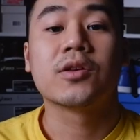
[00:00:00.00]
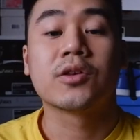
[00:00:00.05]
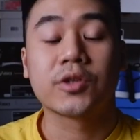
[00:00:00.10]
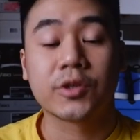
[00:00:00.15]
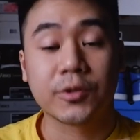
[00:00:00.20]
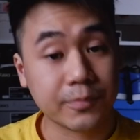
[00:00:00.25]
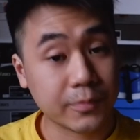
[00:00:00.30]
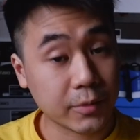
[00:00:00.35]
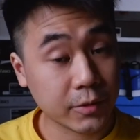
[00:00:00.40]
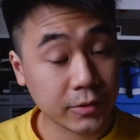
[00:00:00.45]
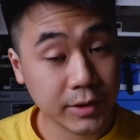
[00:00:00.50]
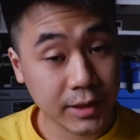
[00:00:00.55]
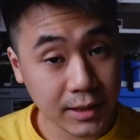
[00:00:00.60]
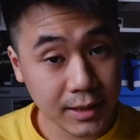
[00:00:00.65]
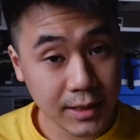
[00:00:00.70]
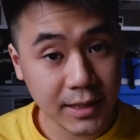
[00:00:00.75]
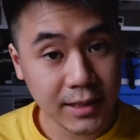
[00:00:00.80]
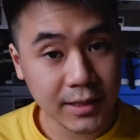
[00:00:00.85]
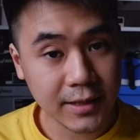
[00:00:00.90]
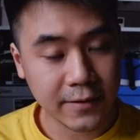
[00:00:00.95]

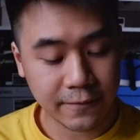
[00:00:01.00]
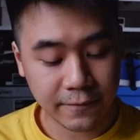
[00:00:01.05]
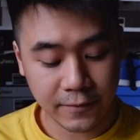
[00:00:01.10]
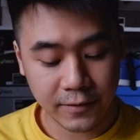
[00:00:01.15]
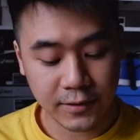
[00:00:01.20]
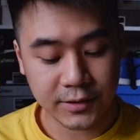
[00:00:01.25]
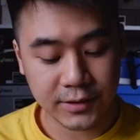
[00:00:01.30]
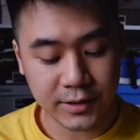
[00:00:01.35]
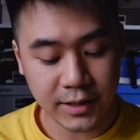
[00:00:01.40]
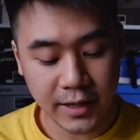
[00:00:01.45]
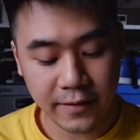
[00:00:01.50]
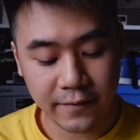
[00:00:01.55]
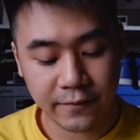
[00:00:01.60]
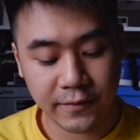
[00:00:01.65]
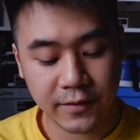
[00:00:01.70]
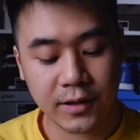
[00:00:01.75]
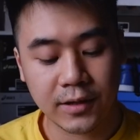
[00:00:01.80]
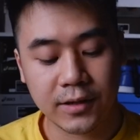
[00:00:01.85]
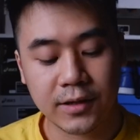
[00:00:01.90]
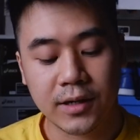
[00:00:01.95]
supposedly the first
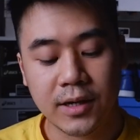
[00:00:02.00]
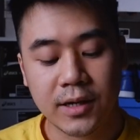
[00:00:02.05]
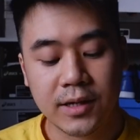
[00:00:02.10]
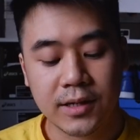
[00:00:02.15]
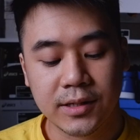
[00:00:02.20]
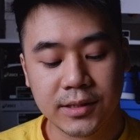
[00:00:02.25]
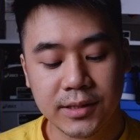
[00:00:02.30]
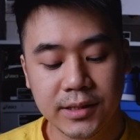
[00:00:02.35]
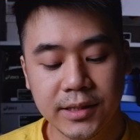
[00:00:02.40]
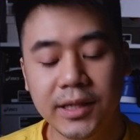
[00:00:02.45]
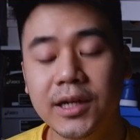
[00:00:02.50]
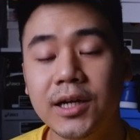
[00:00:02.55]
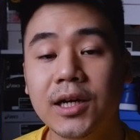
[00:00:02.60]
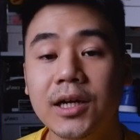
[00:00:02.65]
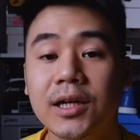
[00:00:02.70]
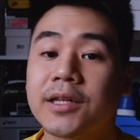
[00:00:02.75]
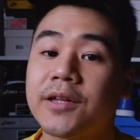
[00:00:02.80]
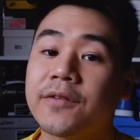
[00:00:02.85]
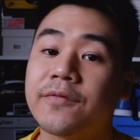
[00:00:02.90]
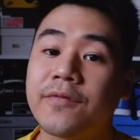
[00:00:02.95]
ever
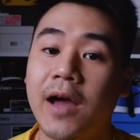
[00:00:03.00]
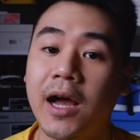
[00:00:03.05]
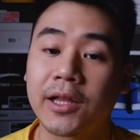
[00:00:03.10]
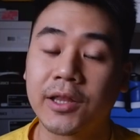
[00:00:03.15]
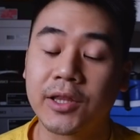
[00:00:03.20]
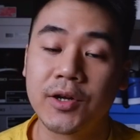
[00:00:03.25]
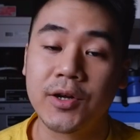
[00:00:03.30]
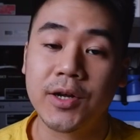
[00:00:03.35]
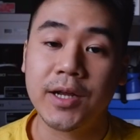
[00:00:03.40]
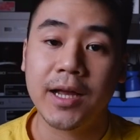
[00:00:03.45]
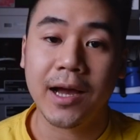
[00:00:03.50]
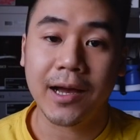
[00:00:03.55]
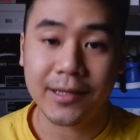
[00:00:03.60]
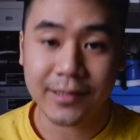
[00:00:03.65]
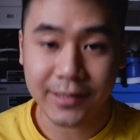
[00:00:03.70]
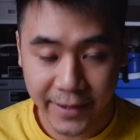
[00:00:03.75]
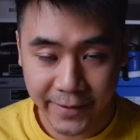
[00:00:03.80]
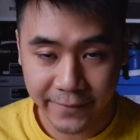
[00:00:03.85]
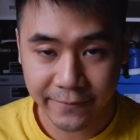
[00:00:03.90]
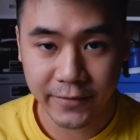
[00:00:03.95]
sneaker the factory
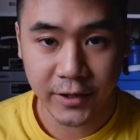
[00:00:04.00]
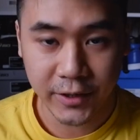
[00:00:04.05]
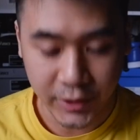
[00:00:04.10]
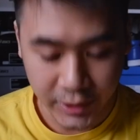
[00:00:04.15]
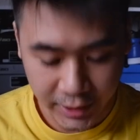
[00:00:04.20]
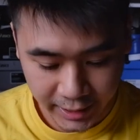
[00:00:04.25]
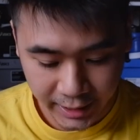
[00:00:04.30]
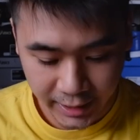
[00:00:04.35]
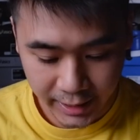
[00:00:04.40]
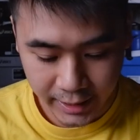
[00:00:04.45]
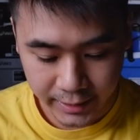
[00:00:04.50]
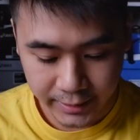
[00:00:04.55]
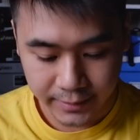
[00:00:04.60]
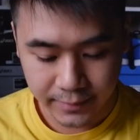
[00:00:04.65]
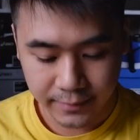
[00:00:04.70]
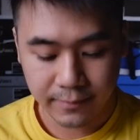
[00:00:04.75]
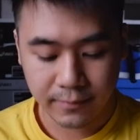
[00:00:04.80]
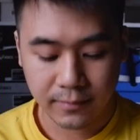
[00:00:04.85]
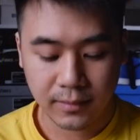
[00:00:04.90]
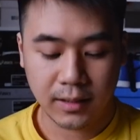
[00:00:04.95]
has ever created.
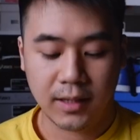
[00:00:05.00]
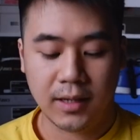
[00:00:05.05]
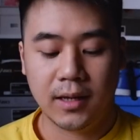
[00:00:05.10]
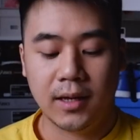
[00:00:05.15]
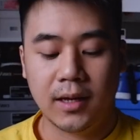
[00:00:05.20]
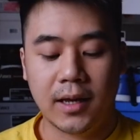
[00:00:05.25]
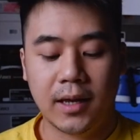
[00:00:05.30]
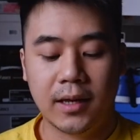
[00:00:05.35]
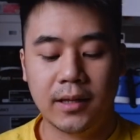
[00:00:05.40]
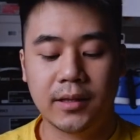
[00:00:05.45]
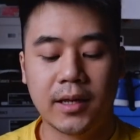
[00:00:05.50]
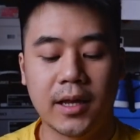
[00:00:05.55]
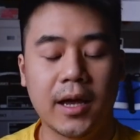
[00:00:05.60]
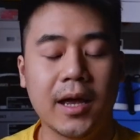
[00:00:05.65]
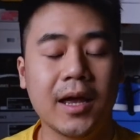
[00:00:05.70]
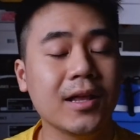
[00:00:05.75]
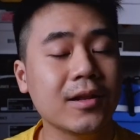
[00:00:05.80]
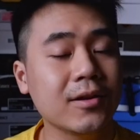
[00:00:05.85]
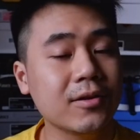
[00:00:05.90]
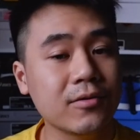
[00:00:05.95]
And the
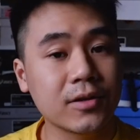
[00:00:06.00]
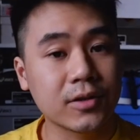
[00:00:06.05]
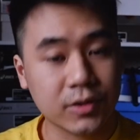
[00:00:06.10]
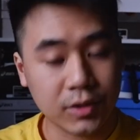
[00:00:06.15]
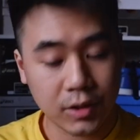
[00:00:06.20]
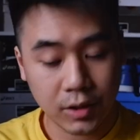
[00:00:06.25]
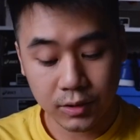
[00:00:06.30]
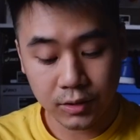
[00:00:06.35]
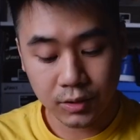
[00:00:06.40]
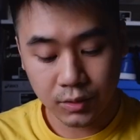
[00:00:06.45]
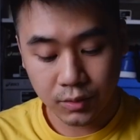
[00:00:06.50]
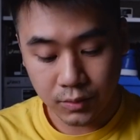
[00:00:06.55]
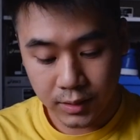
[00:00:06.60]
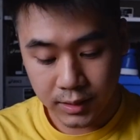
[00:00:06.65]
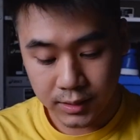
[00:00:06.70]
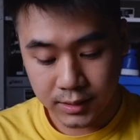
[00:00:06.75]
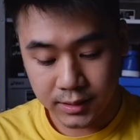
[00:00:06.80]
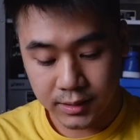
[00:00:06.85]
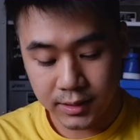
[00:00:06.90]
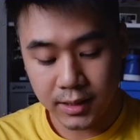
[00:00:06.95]
end result
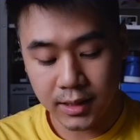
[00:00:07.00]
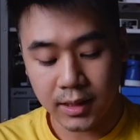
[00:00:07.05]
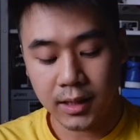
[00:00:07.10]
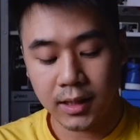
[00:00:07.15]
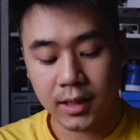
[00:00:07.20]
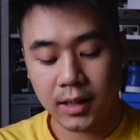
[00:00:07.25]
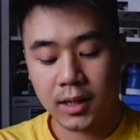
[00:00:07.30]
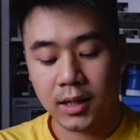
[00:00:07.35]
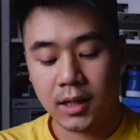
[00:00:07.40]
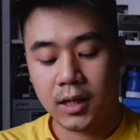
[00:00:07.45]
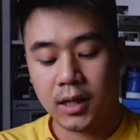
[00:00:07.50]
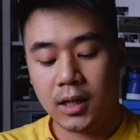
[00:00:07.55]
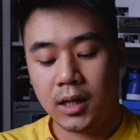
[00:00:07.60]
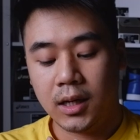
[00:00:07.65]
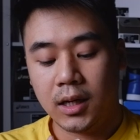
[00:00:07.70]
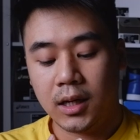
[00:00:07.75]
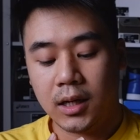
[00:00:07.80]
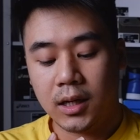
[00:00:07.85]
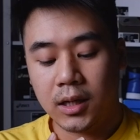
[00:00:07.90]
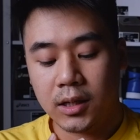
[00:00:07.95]
was the
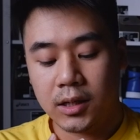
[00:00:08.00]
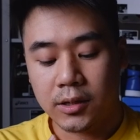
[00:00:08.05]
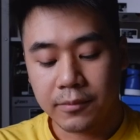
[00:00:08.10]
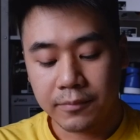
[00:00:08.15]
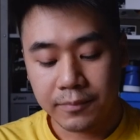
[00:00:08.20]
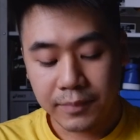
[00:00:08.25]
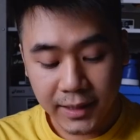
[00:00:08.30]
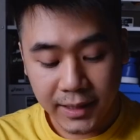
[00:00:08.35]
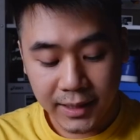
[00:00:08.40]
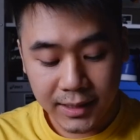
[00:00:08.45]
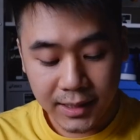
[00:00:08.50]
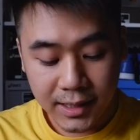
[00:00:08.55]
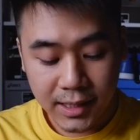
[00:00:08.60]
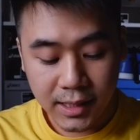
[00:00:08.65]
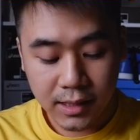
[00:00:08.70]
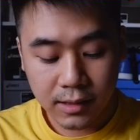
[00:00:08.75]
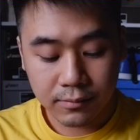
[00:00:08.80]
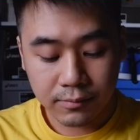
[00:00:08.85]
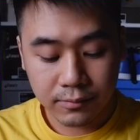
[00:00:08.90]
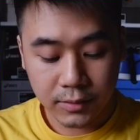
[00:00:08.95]

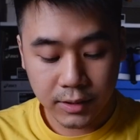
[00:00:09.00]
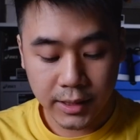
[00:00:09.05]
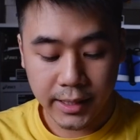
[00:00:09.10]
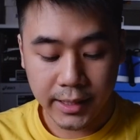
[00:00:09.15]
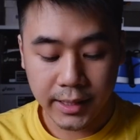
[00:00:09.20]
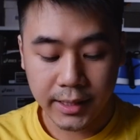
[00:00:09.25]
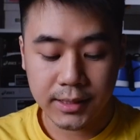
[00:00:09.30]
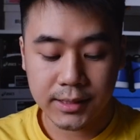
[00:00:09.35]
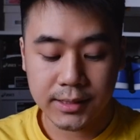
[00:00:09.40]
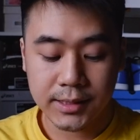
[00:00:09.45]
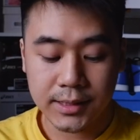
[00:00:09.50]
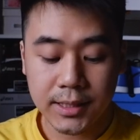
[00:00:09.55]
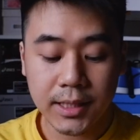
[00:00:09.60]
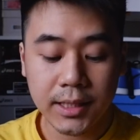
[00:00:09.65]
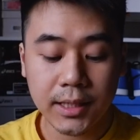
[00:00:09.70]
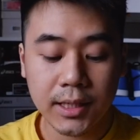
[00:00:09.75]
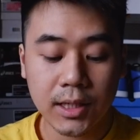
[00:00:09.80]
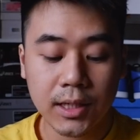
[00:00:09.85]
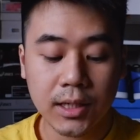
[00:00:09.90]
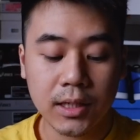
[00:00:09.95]
completely unbranded
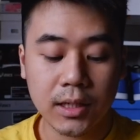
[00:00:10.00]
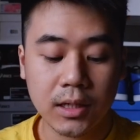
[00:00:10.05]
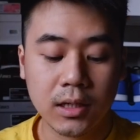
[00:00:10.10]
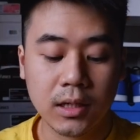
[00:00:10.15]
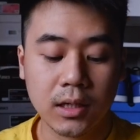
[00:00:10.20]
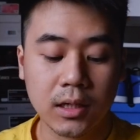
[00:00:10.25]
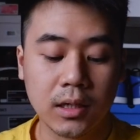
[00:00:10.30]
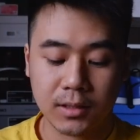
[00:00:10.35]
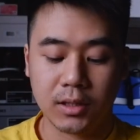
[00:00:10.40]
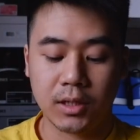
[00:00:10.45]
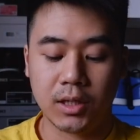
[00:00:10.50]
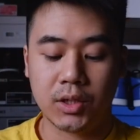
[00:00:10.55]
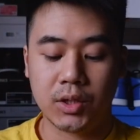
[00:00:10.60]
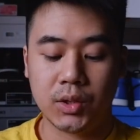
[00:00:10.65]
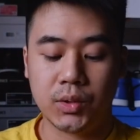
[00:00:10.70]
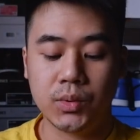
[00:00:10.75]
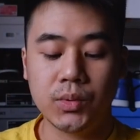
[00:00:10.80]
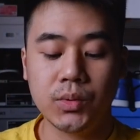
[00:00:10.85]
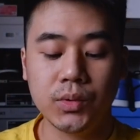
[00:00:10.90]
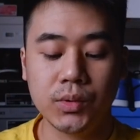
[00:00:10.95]
sneaker. The
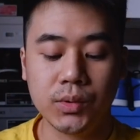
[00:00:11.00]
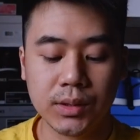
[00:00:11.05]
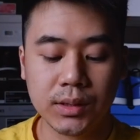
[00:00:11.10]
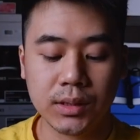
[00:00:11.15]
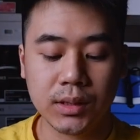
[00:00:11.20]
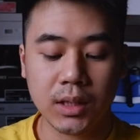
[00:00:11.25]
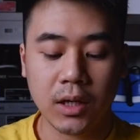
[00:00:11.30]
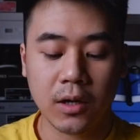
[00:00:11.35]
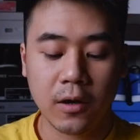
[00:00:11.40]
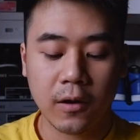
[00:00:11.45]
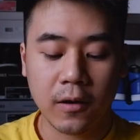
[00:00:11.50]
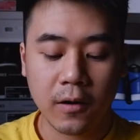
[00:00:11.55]
shoes